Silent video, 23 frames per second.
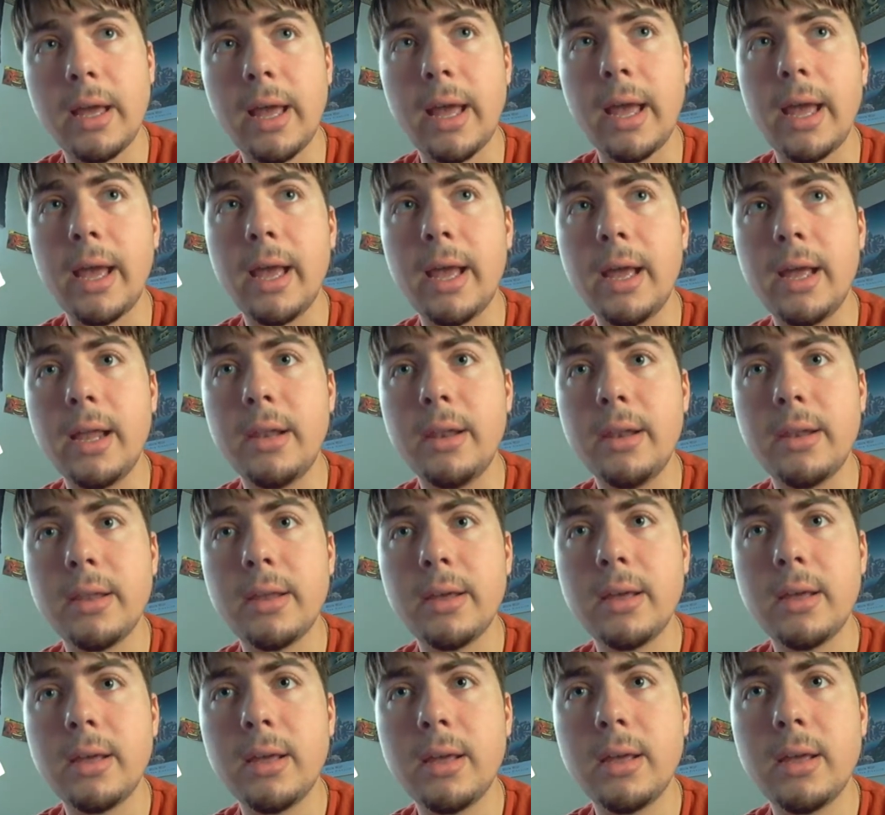and
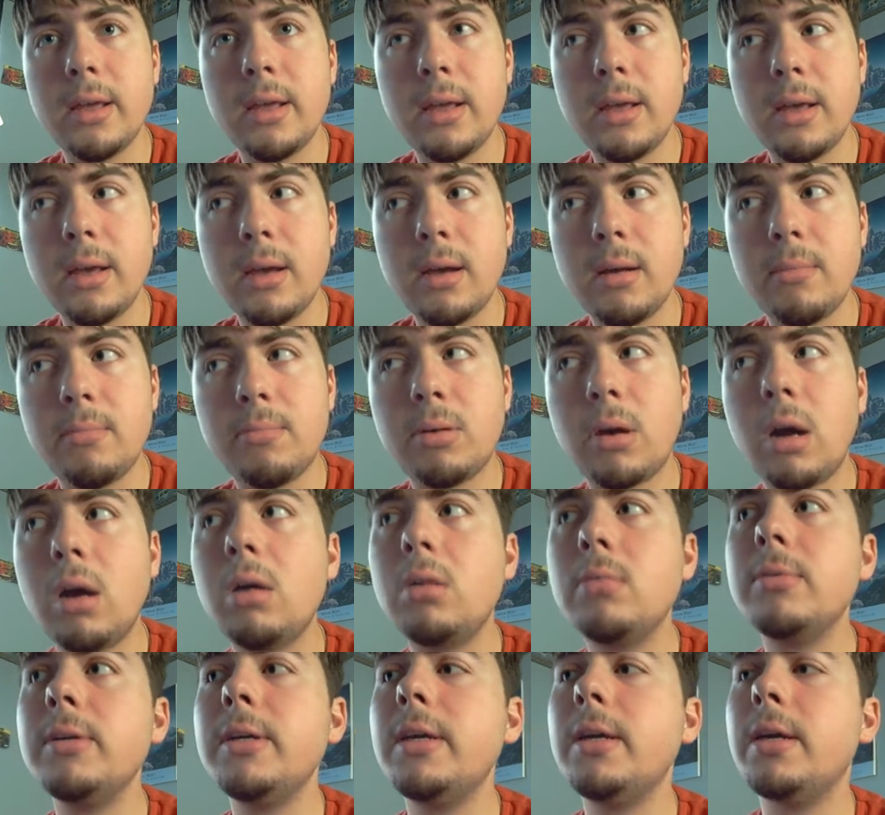
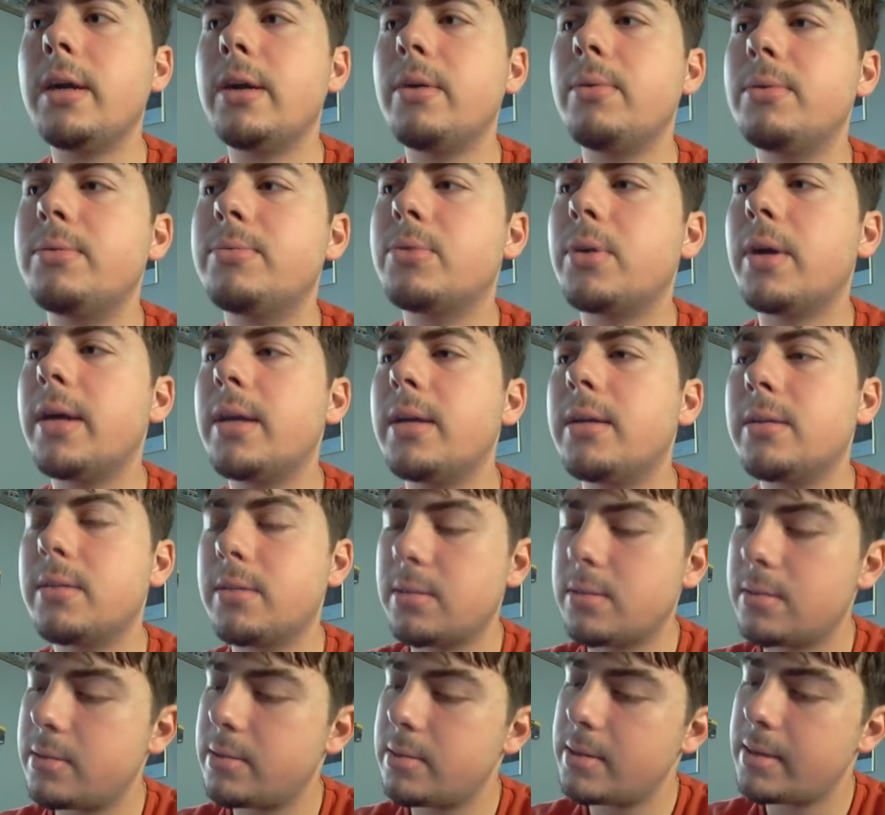probably I would
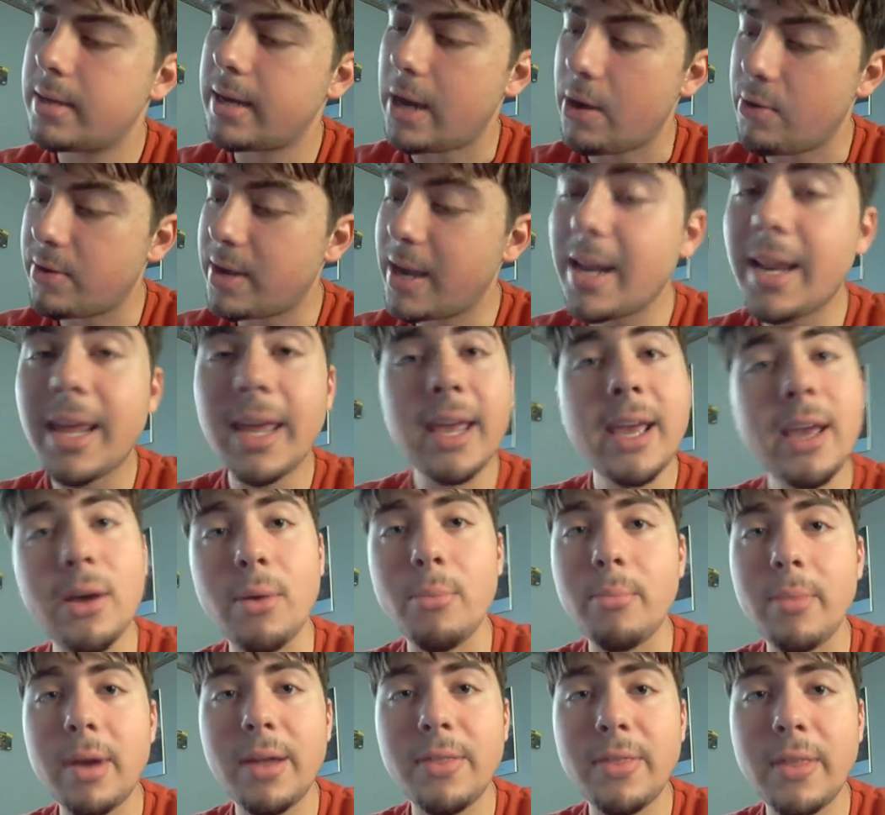get
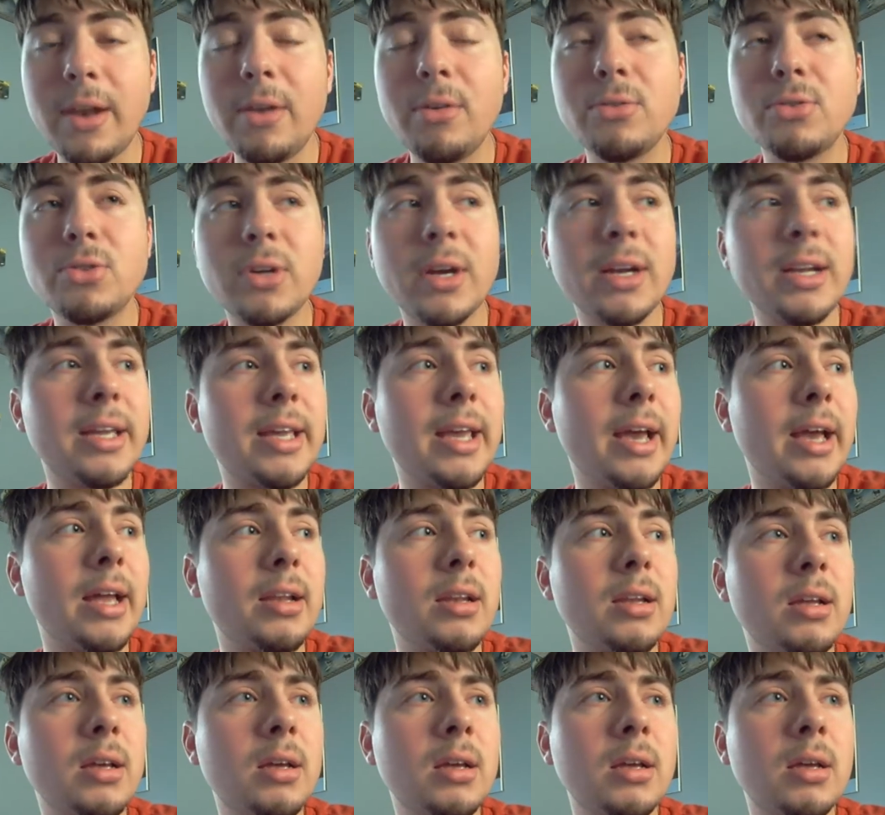him, and then I would try to get
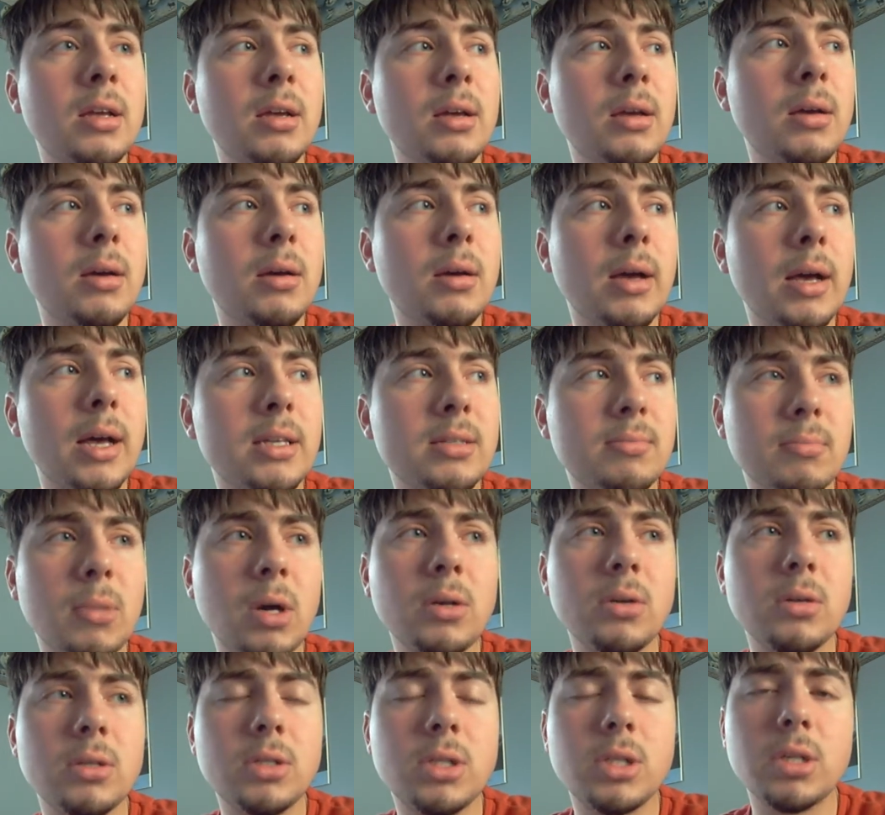as
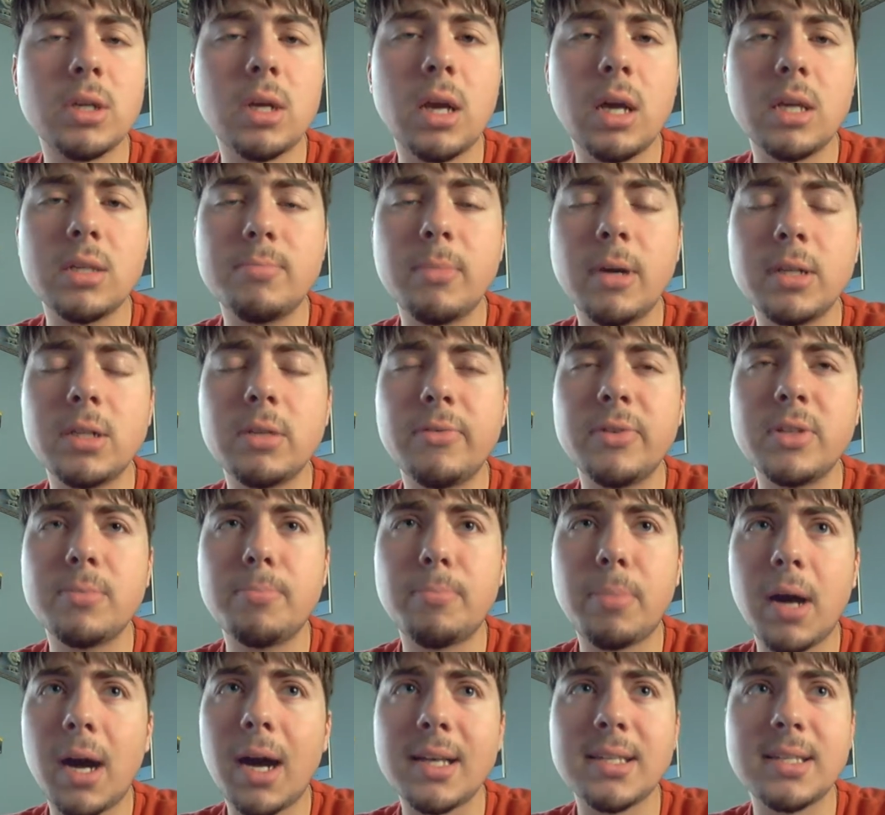much of his
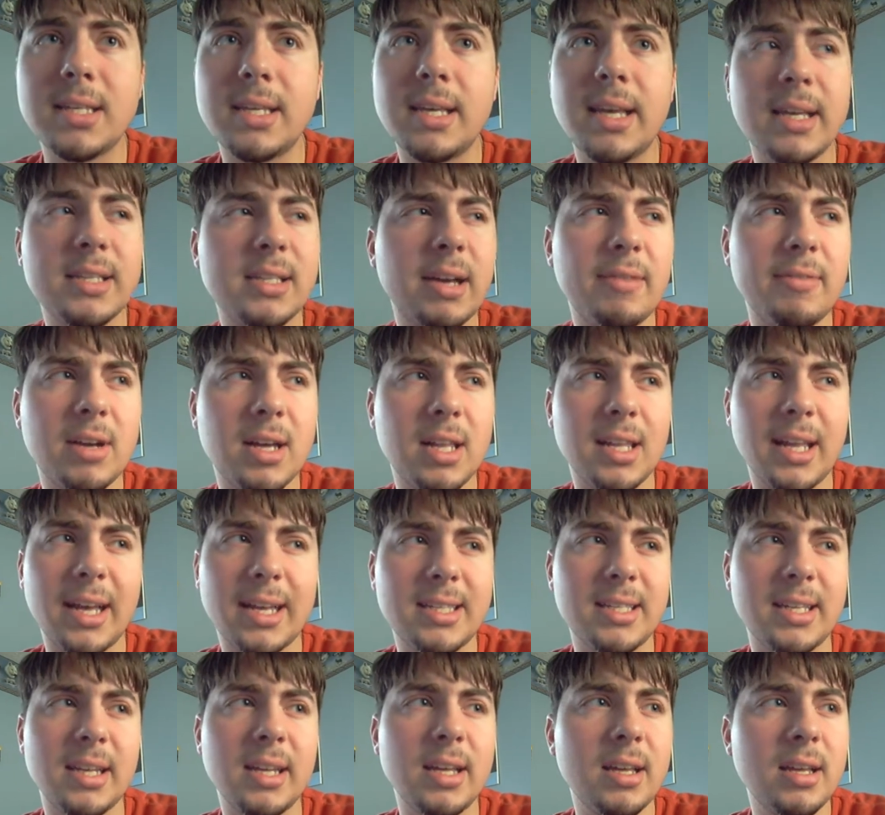posse as I've
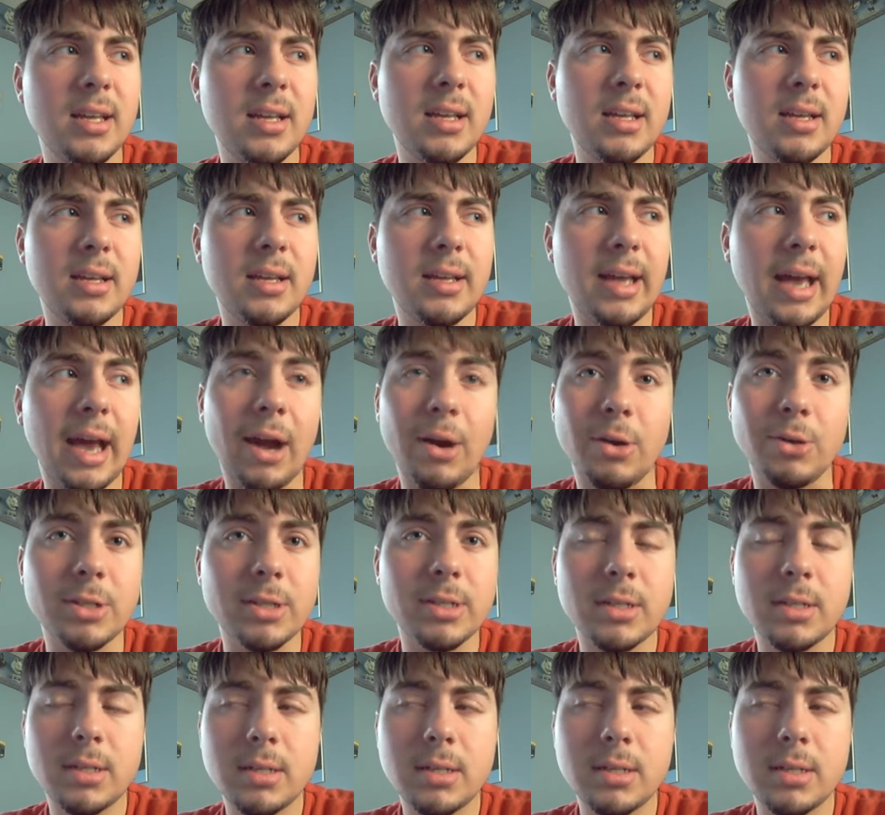collected out,